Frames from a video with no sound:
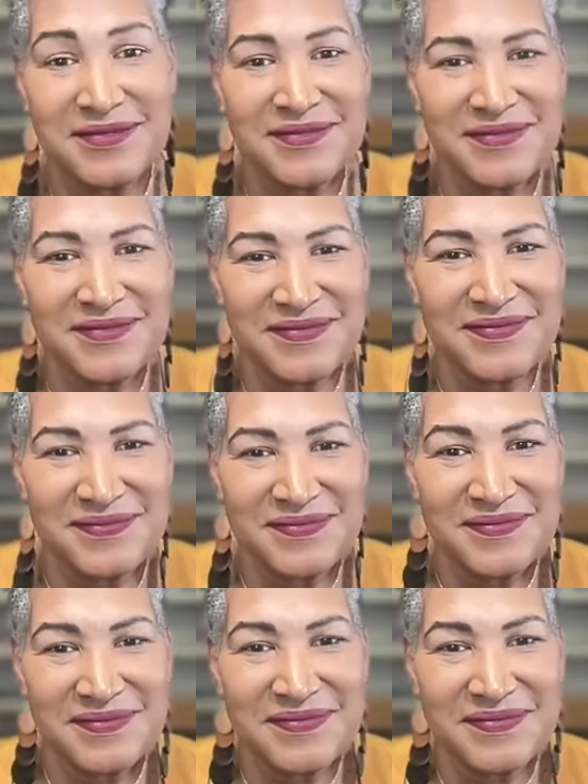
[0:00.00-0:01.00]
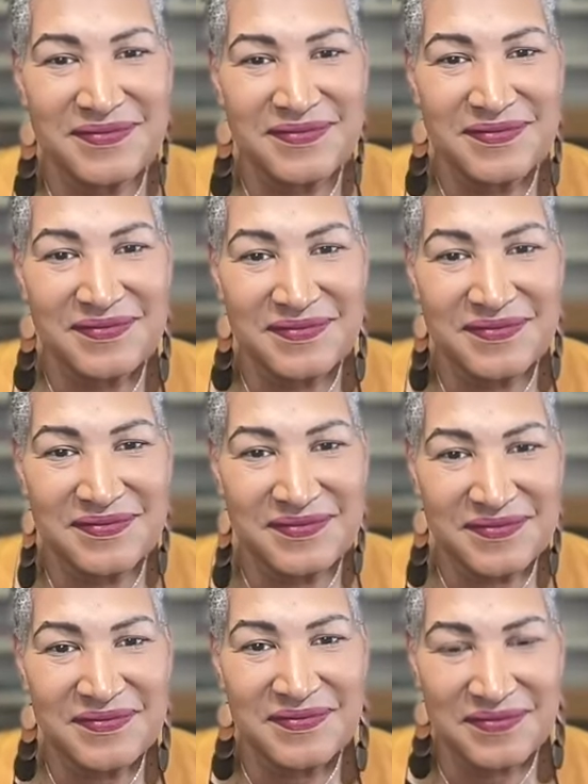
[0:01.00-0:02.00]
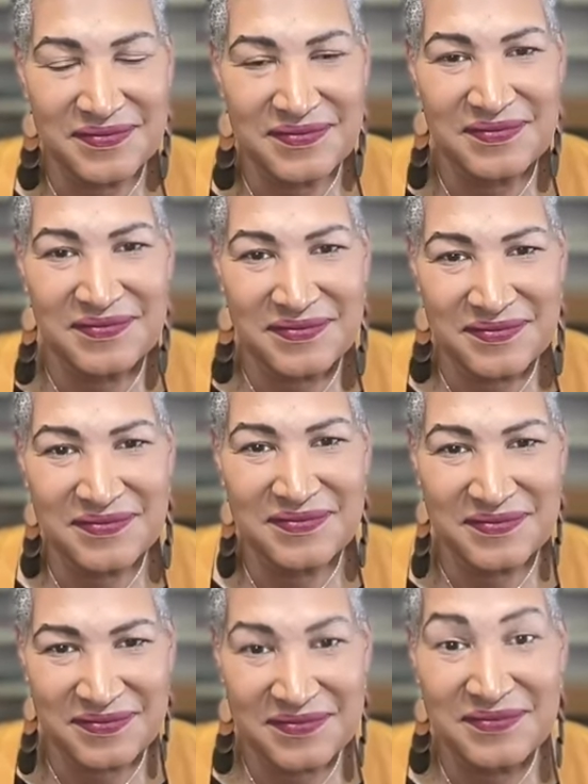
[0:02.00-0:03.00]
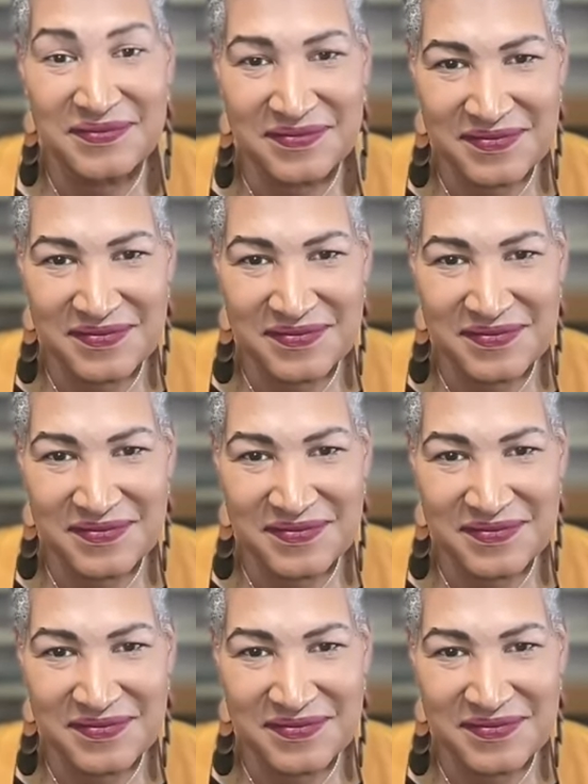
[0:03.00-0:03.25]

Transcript: [no speech]